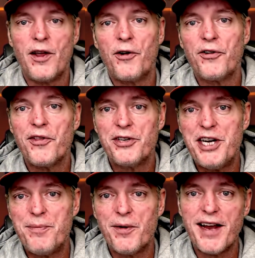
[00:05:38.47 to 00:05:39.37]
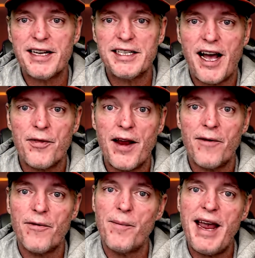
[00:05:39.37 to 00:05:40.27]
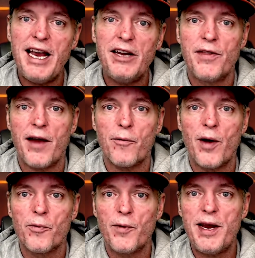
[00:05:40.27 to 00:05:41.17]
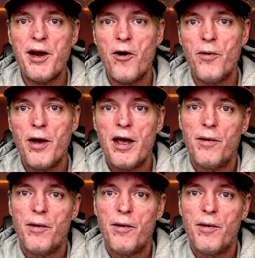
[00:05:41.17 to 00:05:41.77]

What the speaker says: There's other cheaper decks out there for Mage that run Reno,